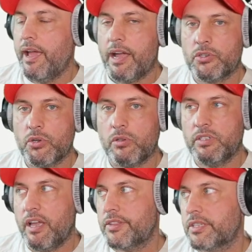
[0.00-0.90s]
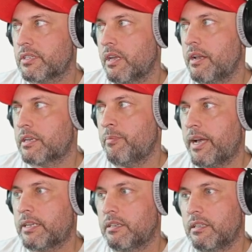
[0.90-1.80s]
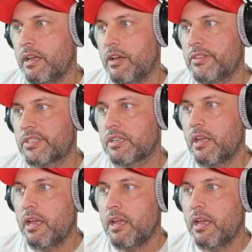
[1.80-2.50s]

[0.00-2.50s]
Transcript: actual deaths and expected deaths